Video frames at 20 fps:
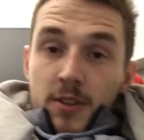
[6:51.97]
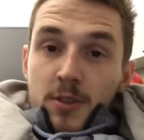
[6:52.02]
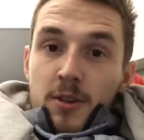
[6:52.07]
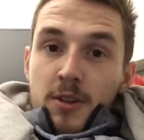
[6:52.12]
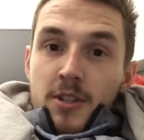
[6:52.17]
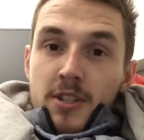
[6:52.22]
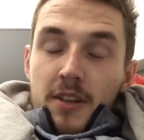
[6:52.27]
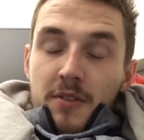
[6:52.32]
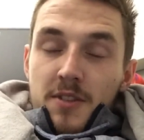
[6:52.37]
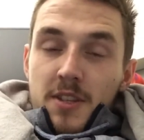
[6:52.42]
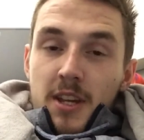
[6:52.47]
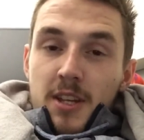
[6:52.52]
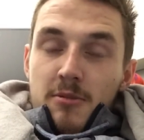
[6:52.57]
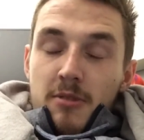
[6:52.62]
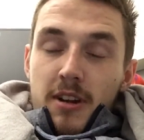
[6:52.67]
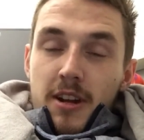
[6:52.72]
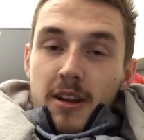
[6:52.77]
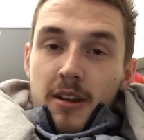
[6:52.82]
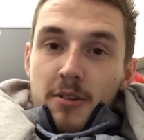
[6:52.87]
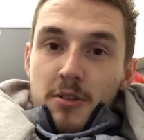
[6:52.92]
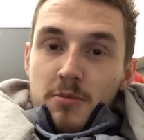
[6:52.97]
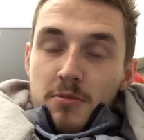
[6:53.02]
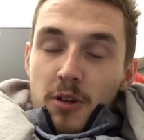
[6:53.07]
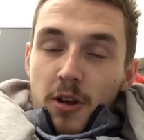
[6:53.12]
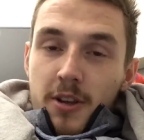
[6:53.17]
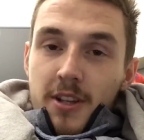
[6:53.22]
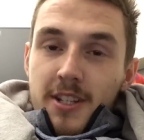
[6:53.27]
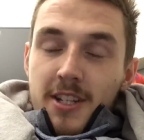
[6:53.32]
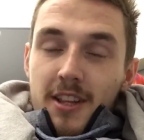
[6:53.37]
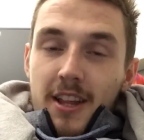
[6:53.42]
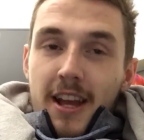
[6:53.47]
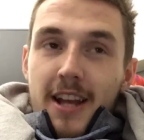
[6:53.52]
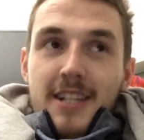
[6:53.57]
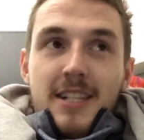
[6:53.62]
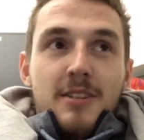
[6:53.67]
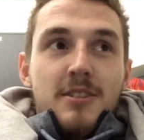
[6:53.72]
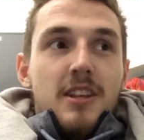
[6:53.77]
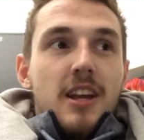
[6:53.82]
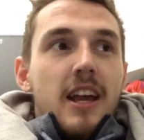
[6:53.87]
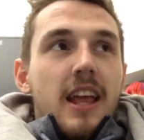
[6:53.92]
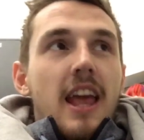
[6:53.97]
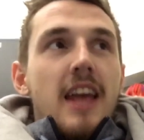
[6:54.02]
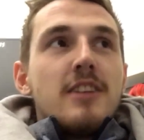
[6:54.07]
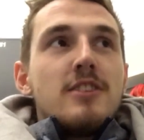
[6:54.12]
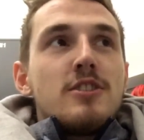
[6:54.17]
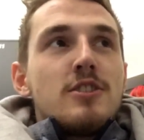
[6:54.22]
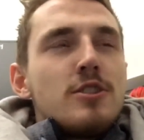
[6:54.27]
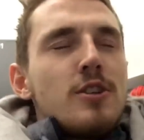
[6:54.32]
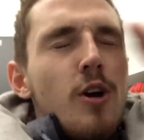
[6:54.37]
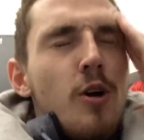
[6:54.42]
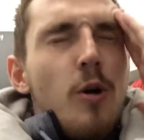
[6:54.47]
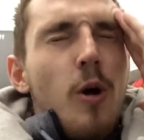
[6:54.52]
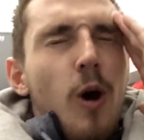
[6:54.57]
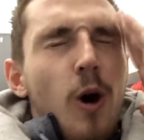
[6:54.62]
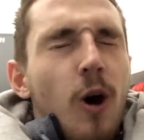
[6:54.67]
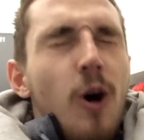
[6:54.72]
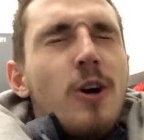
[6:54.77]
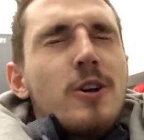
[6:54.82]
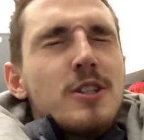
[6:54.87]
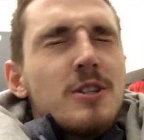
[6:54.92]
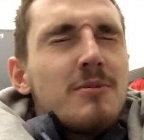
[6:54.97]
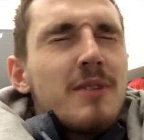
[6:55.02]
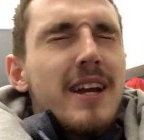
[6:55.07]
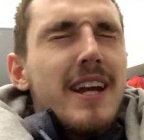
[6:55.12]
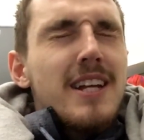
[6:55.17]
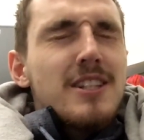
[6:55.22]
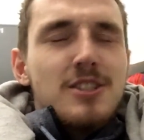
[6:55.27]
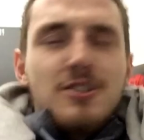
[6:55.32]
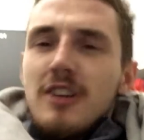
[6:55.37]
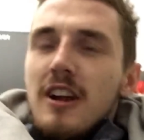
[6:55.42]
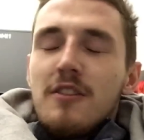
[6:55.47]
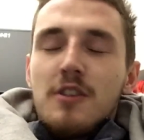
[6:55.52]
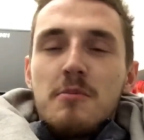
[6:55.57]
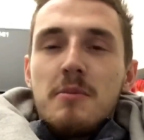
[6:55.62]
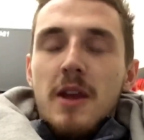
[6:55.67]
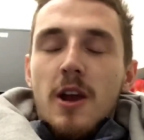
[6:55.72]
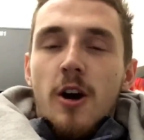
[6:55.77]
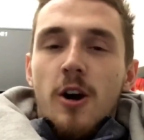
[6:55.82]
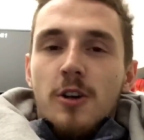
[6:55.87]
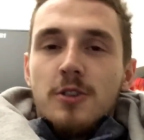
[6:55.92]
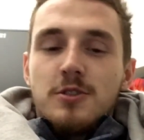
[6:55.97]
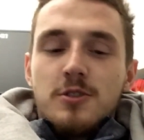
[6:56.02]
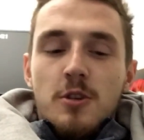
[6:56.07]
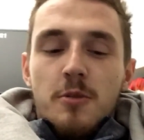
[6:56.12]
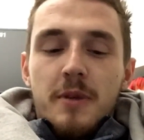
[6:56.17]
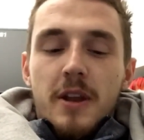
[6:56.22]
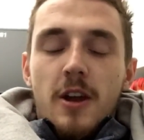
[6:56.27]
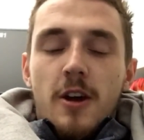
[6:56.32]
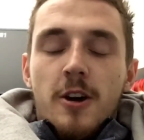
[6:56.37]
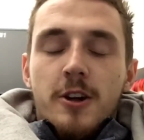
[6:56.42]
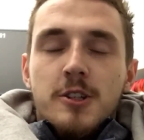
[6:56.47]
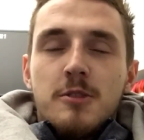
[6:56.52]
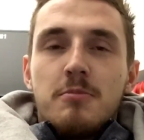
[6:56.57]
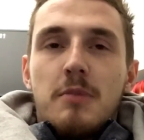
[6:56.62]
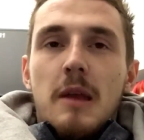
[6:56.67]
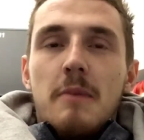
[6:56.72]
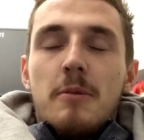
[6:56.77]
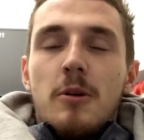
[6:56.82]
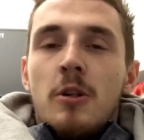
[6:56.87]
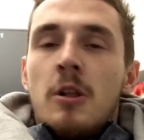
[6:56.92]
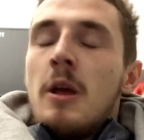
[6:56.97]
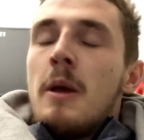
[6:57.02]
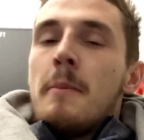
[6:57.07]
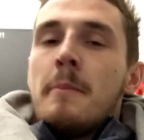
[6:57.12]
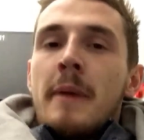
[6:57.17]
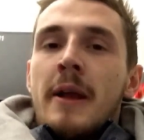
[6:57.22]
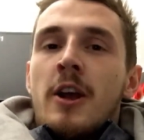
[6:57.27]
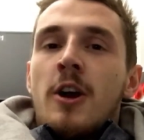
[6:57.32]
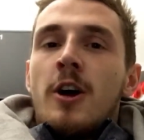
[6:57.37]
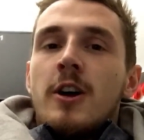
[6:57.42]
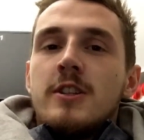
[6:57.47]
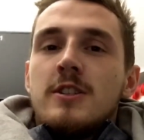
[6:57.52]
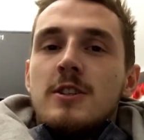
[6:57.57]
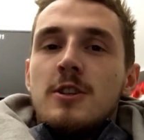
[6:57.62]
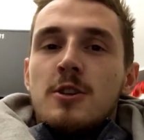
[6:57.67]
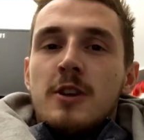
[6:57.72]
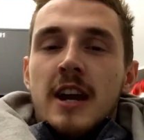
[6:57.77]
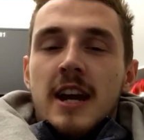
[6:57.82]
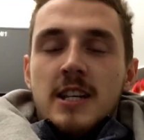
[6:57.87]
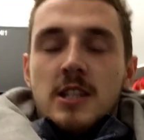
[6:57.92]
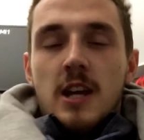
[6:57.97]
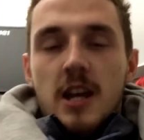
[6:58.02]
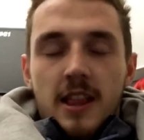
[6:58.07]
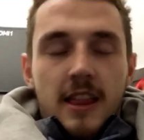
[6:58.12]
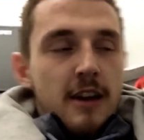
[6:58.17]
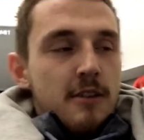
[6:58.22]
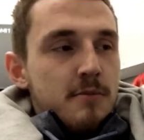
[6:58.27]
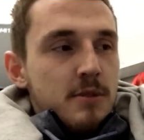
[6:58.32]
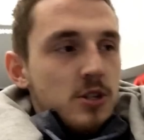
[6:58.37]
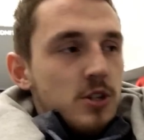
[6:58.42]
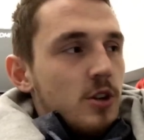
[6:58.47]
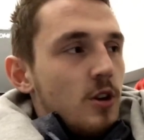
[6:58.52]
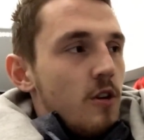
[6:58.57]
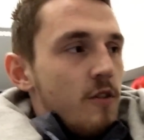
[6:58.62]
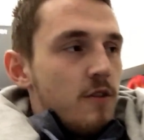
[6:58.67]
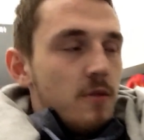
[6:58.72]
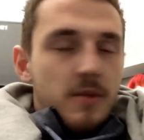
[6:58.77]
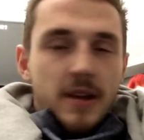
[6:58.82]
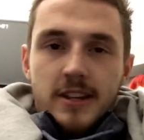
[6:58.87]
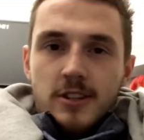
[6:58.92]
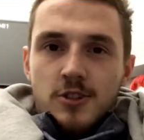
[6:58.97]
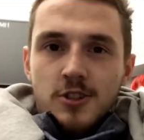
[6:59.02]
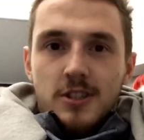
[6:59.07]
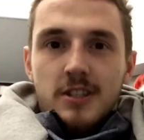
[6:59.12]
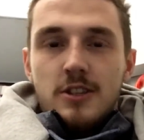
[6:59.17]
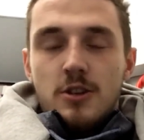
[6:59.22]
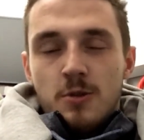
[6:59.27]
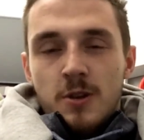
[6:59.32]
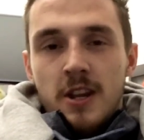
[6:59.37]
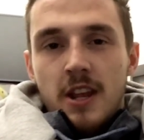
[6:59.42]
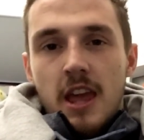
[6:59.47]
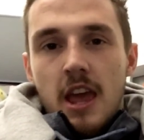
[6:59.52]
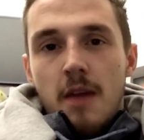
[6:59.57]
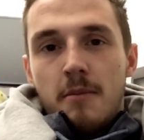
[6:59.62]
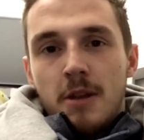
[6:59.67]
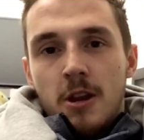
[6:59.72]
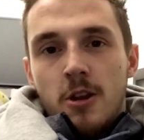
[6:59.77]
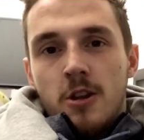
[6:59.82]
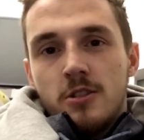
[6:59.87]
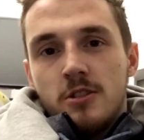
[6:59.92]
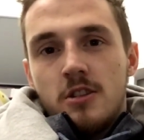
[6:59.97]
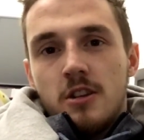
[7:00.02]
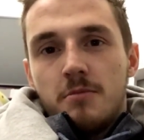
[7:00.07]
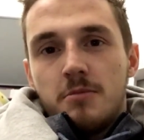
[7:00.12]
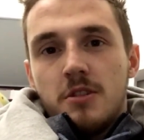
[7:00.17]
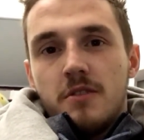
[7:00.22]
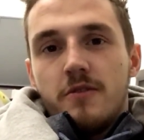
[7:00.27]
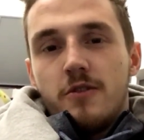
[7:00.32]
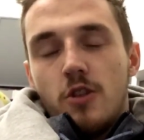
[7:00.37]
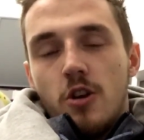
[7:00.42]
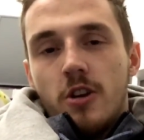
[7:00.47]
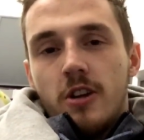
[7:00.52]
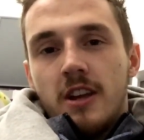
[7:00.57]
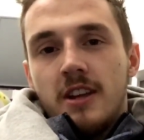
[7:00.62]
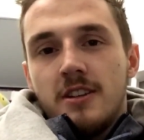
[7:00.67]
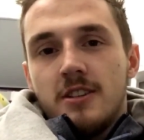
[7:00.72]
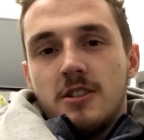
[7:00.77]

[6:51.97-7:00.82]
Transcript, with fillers: So I just upstairs right now, I was talking to Lex and I was like, it's so awesome that I get to travel and meet all so many awesome people because you guys allowed me to go from like just doing gaming non-stop to vlogging.